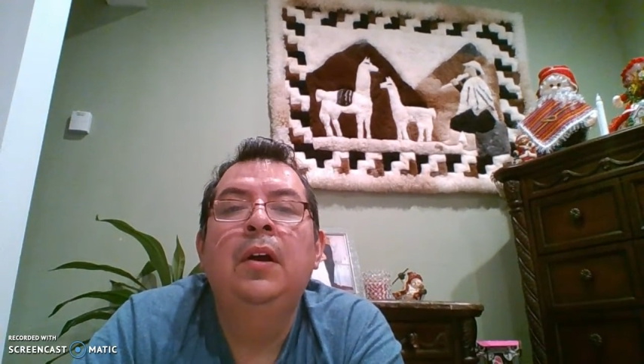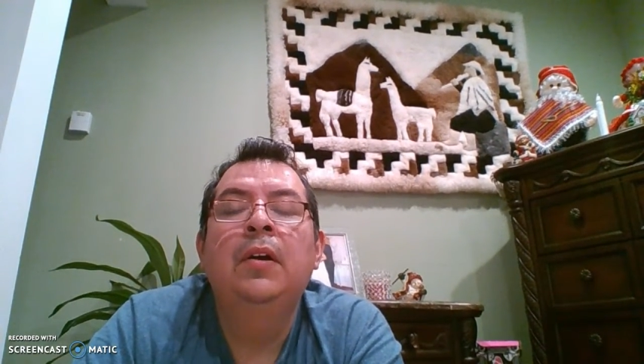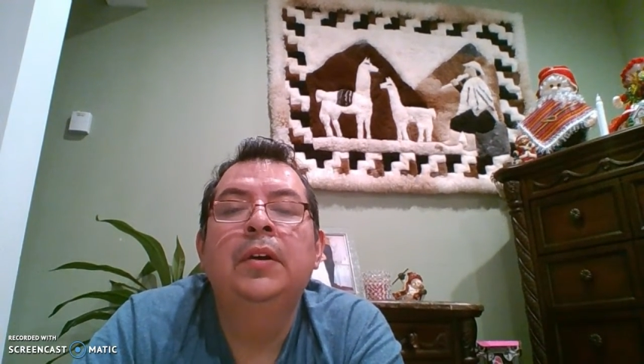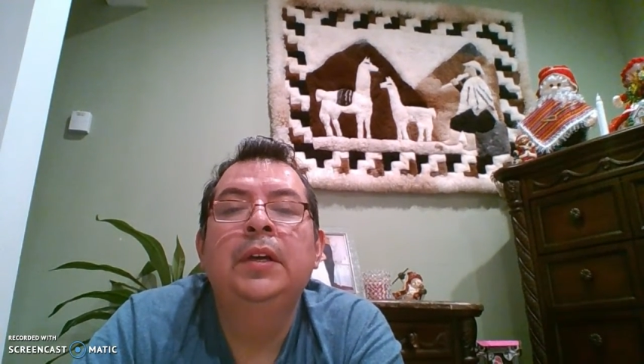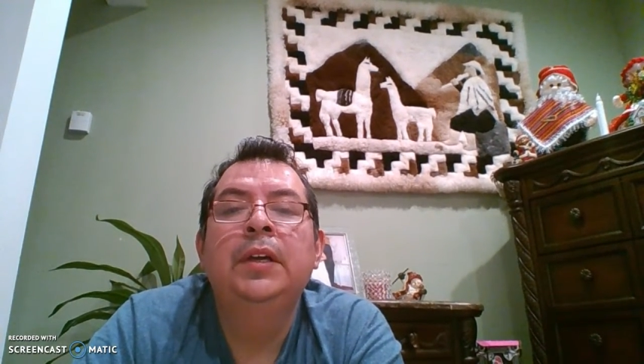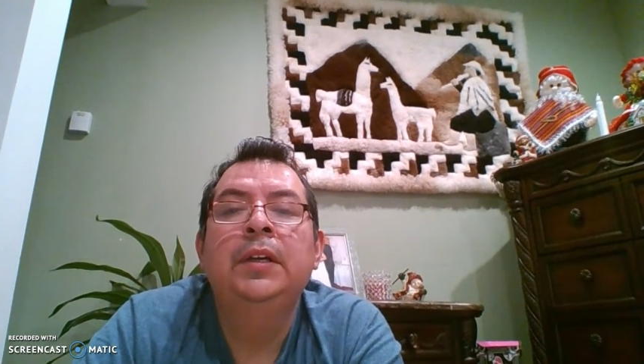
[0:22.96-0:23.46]

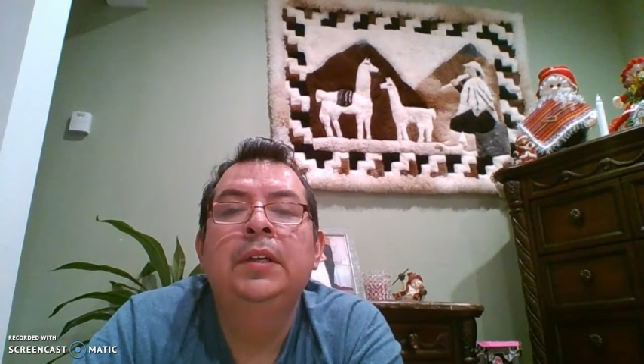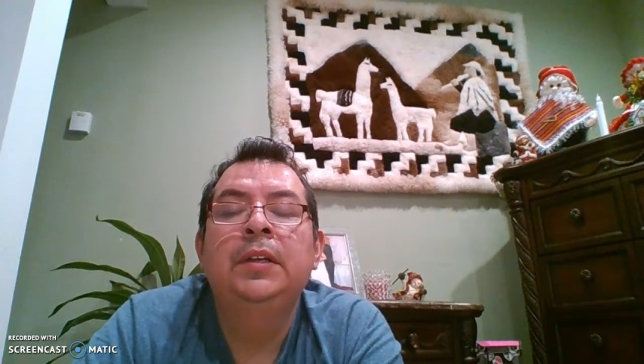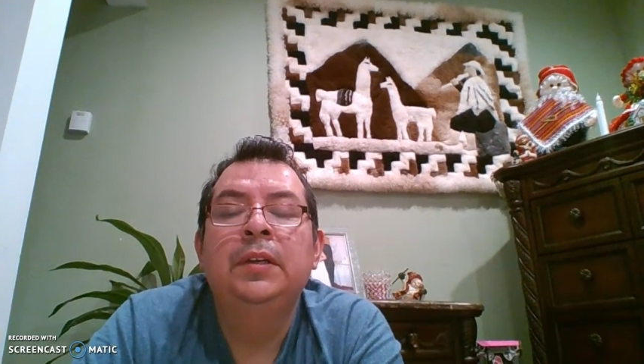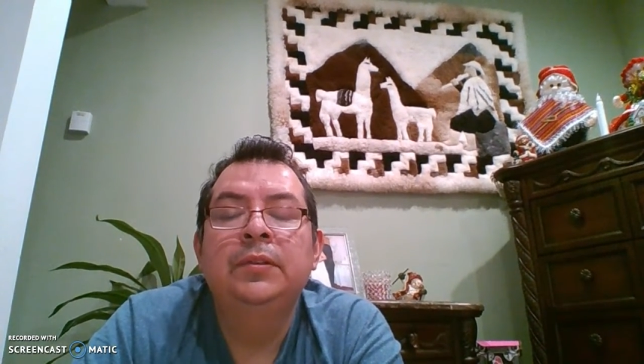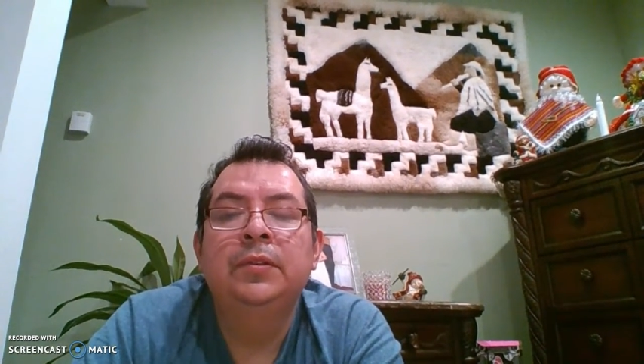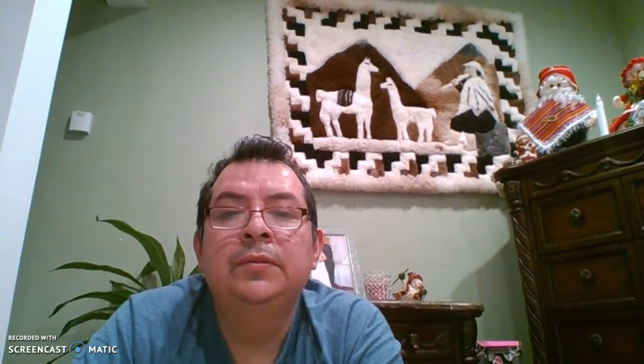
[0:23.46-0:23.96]
Okay,
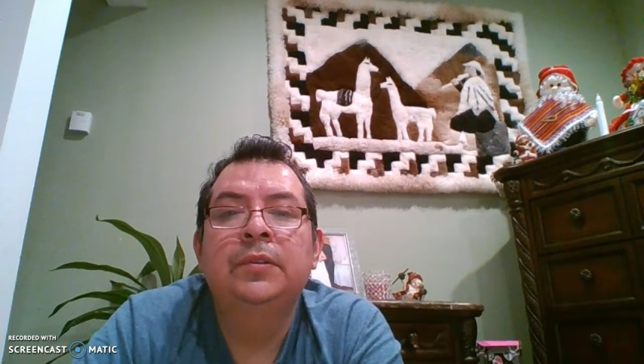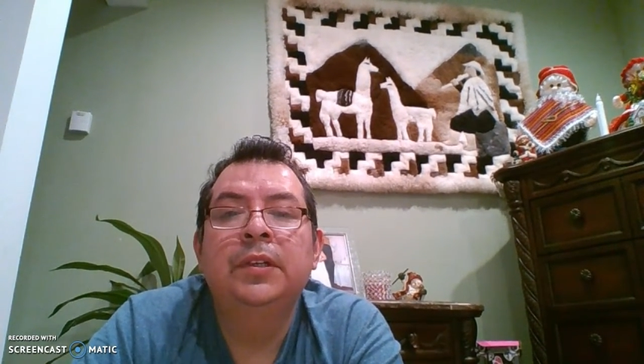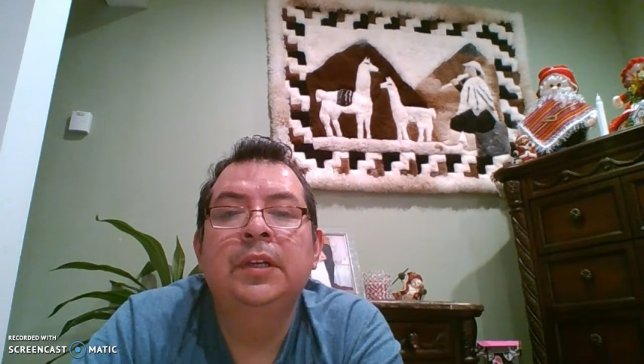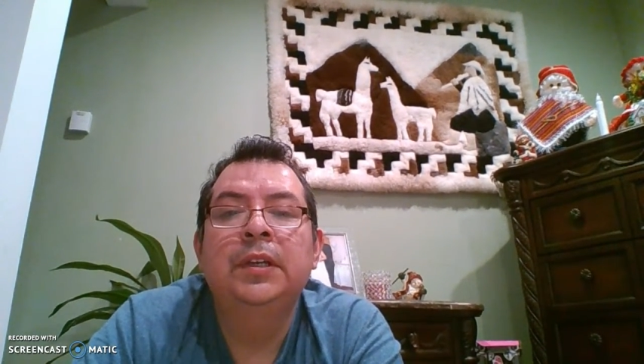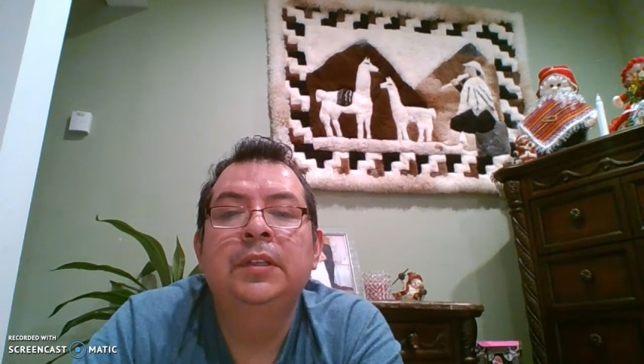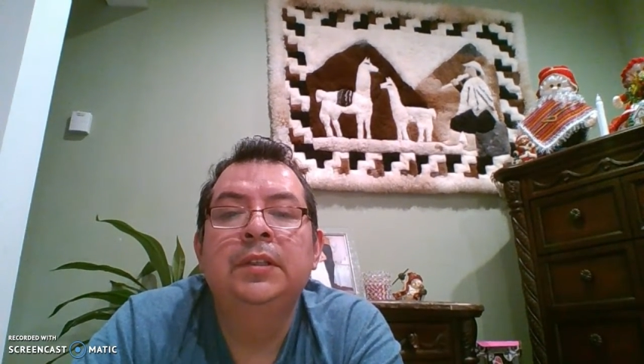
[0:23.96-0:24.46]
don't
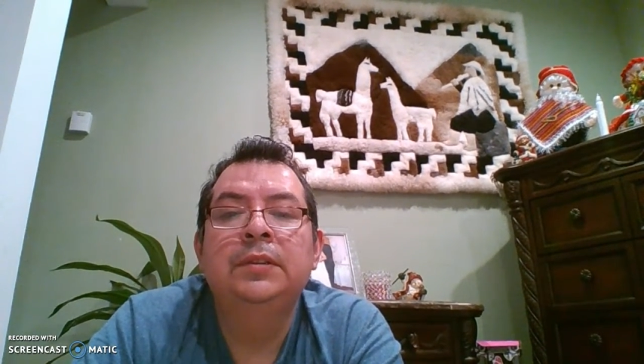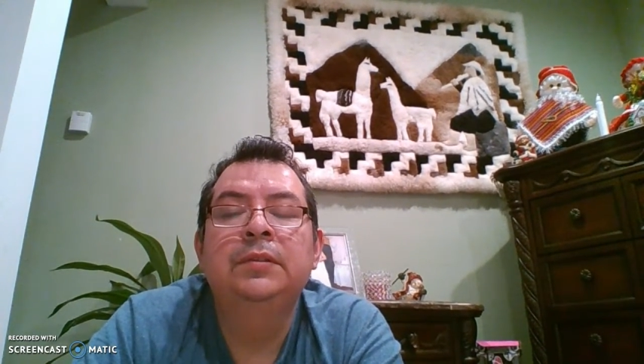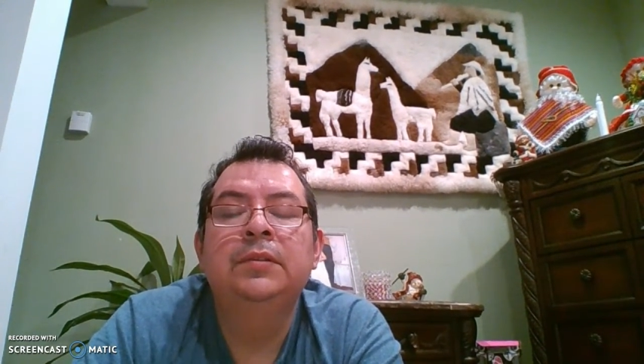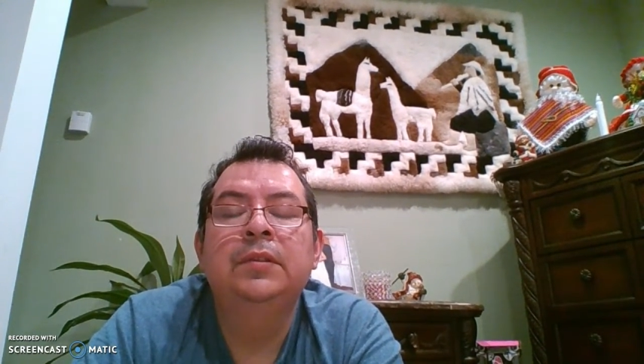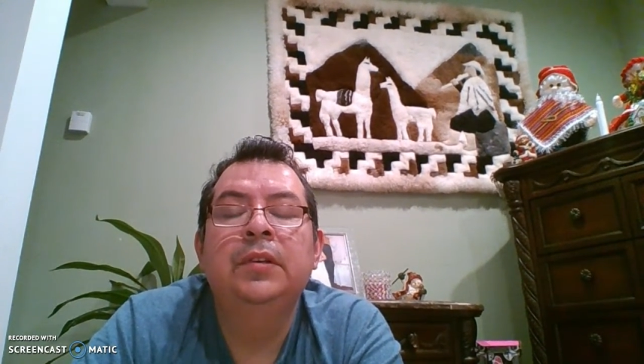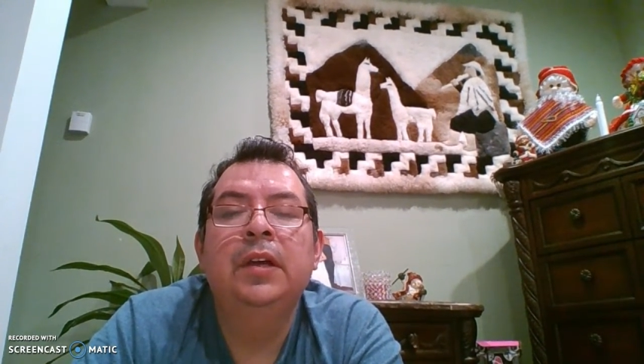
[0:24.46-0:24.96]
forget,
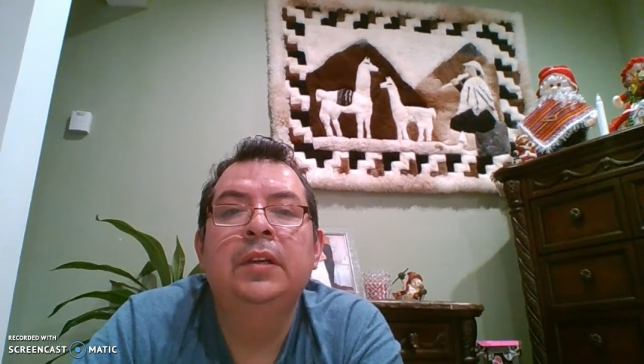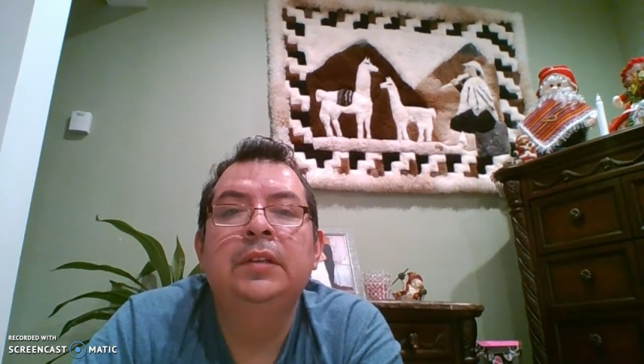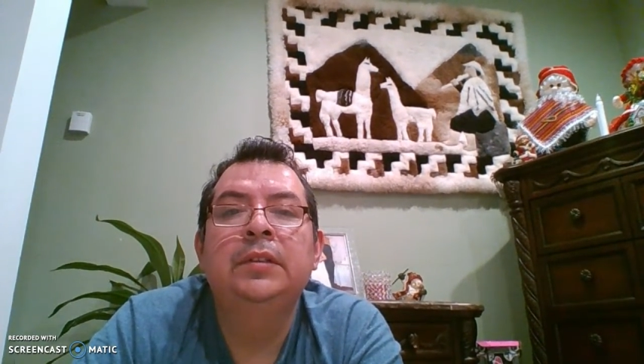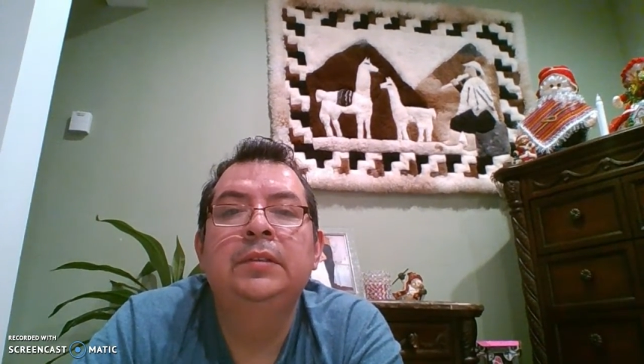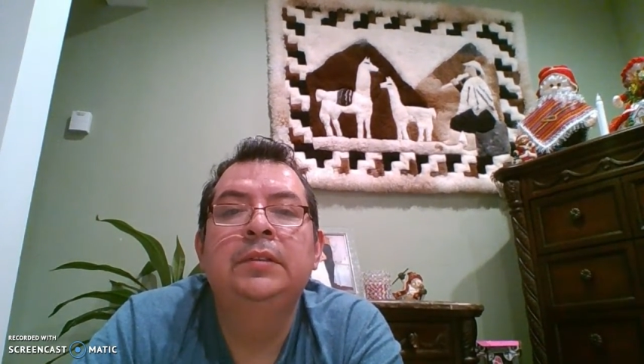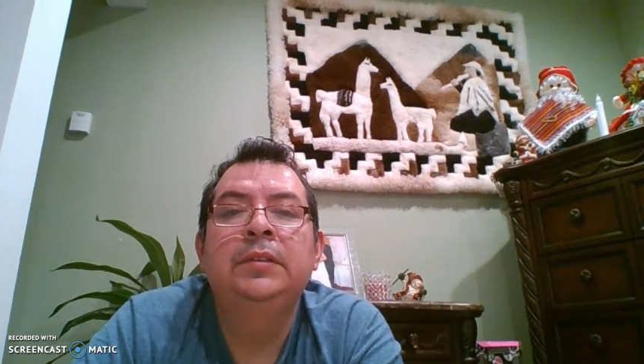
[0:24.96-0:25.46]
subscribe